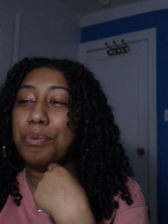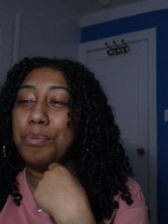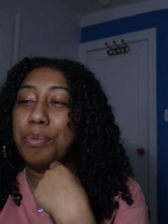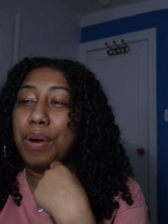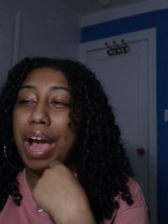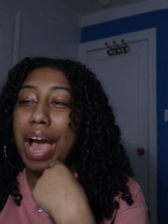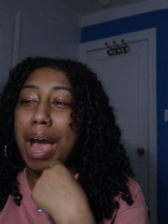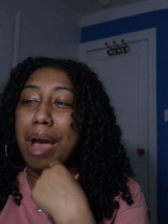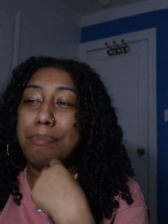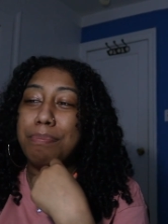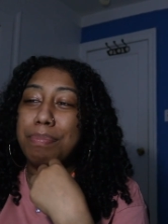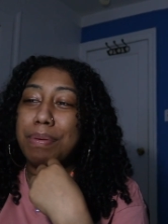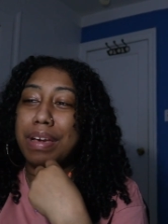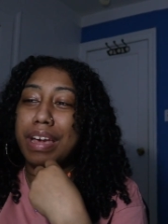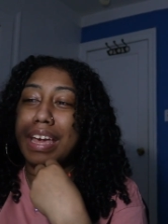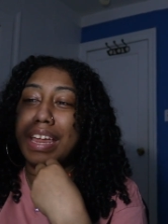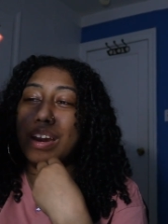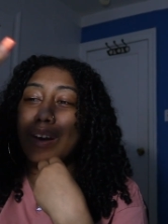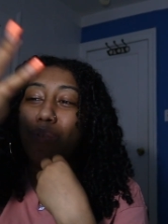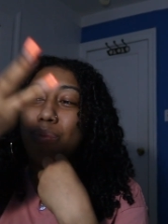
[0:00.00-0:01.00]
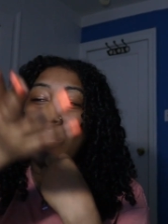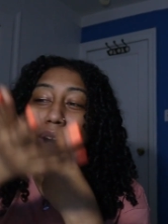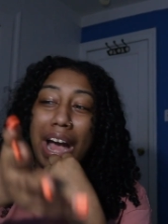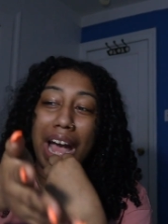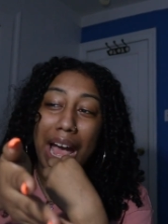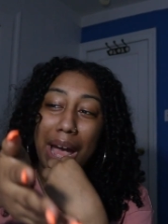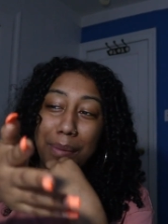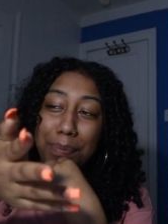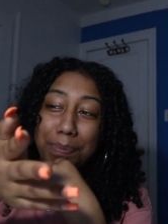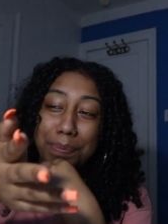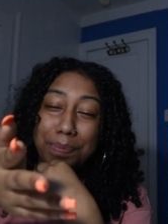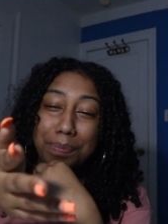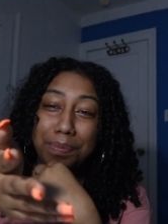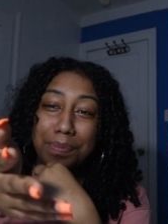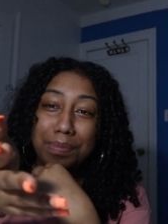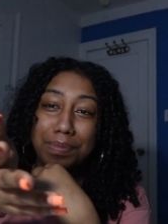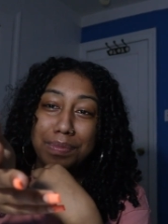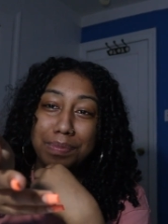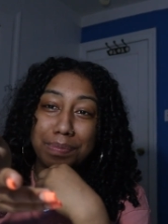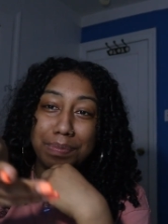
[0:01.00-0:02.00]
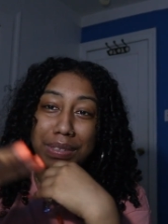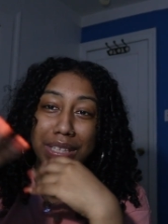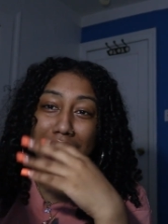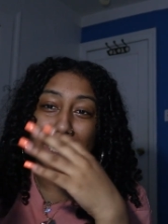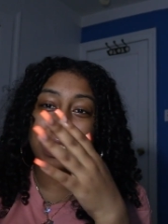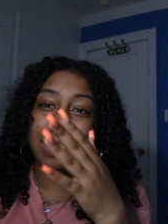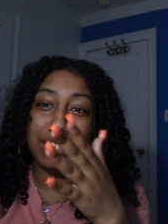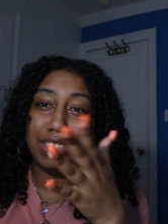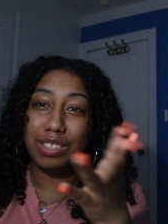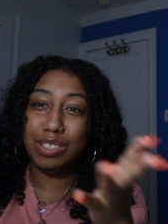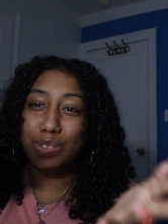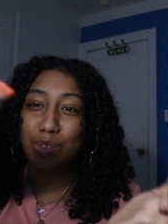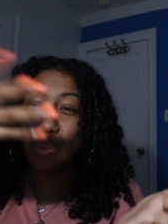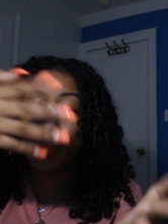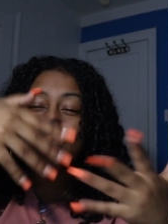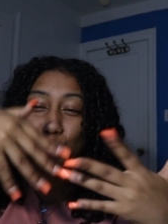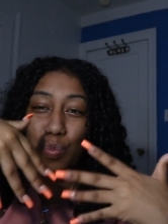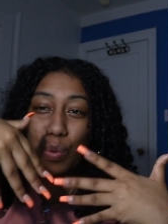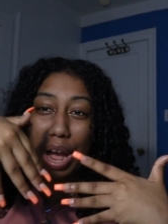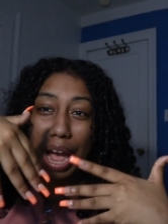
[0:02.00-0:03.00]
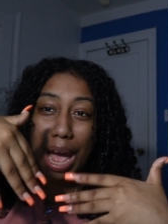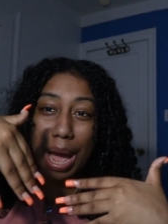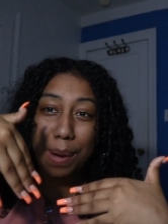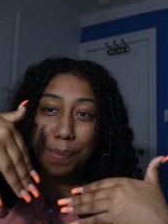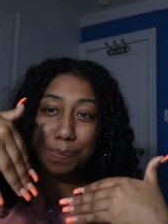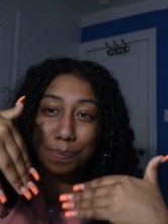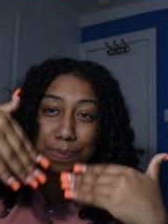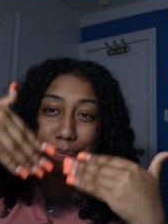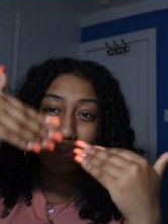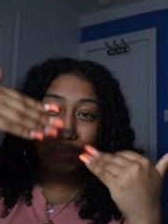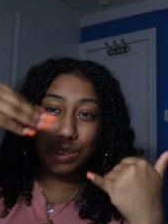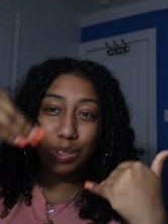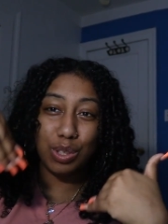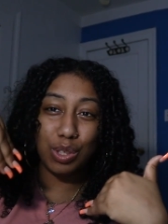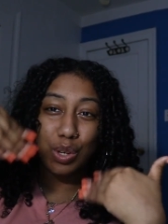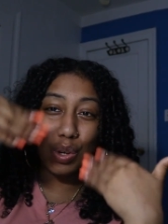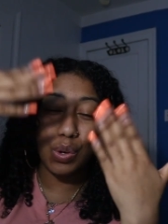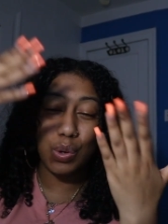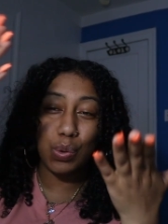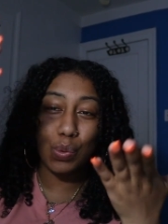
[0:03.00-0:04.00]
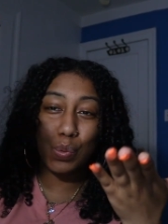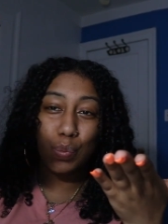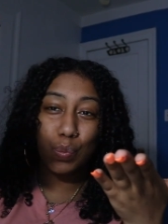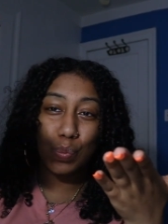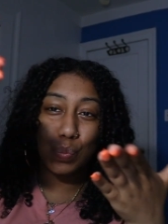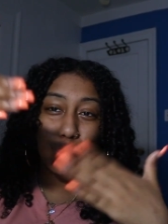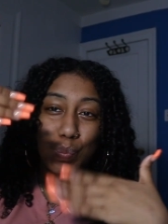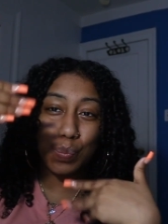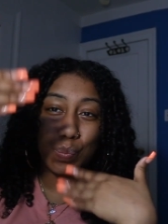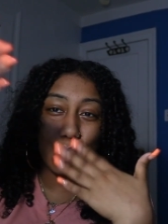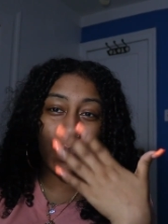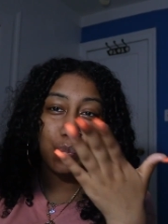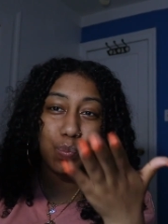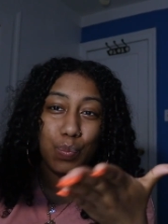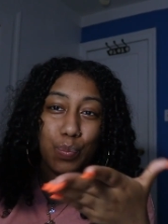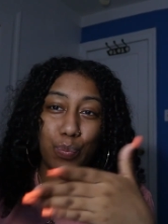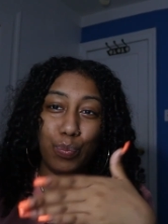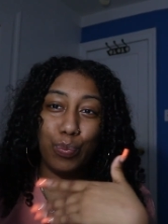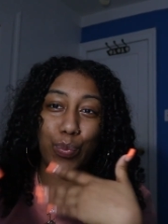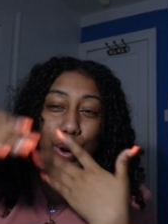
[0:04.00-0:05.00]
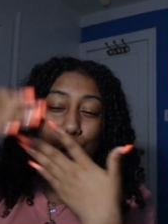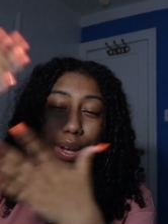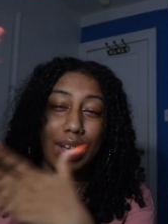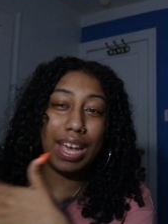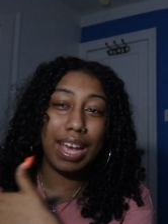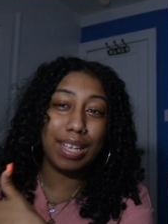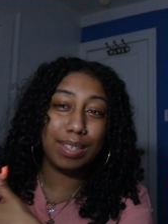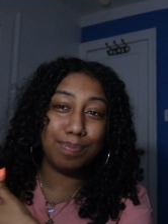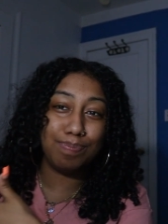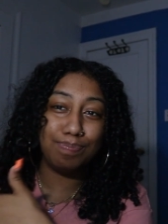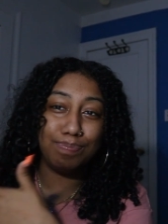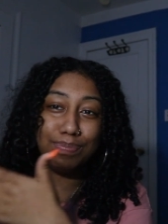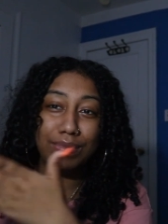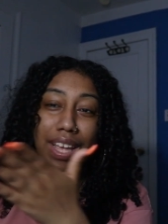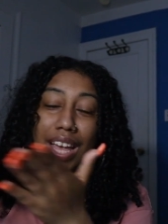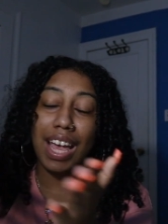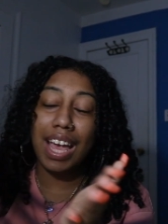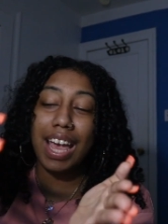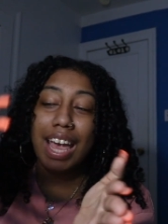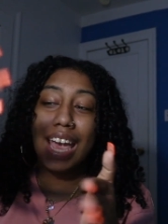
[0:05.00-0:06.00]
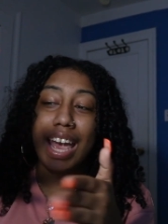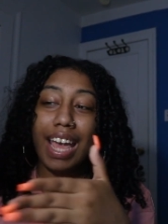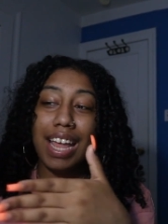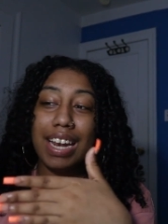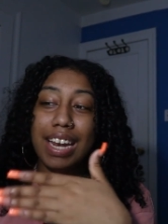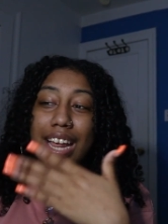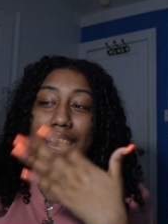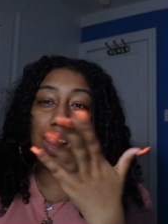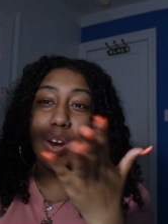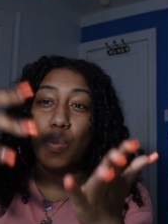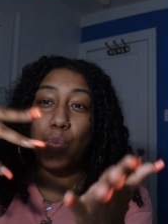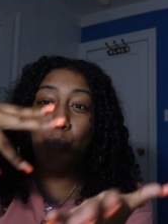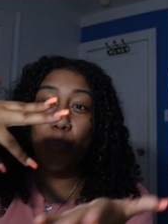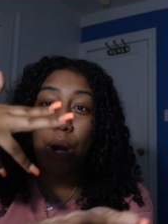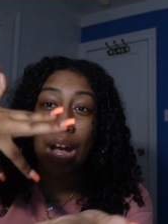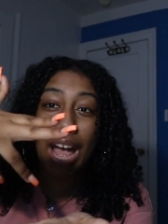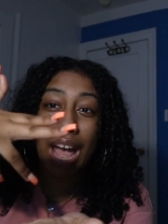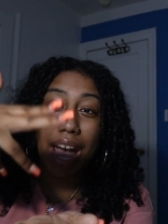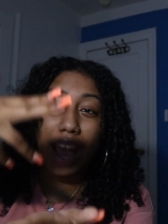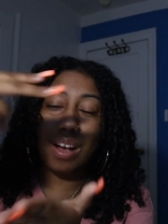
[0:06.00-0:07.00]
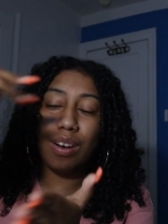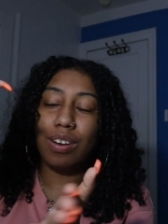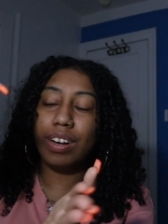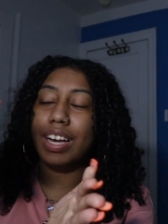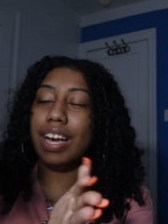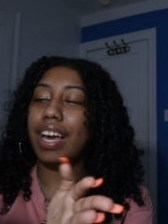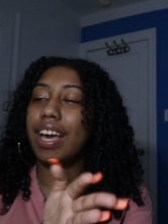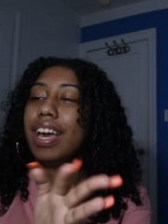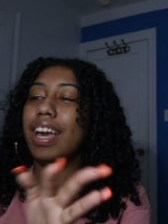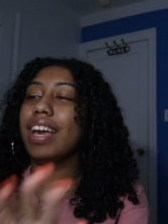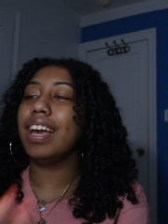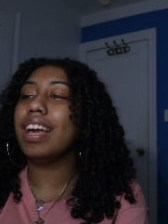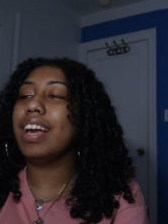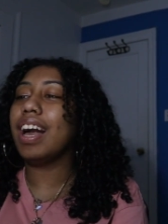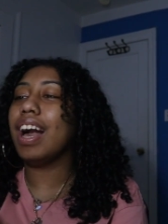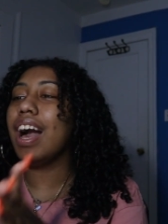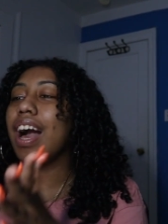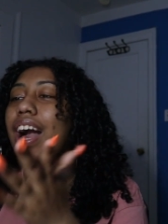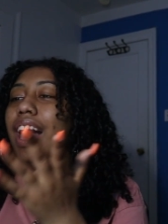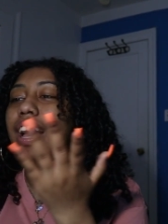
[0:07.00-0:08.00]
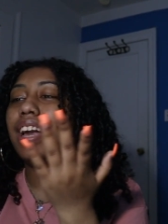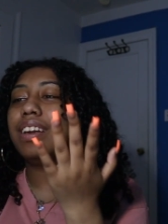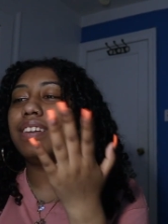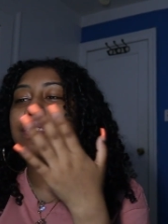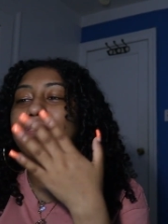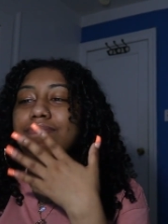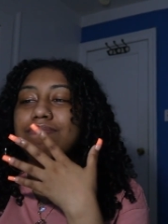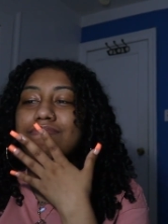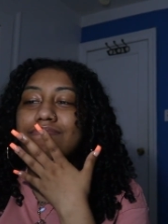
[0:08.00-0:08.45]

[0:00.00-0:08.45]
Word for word: a whap and a whap because whap, you know, what it, and then a whap. Okay, I.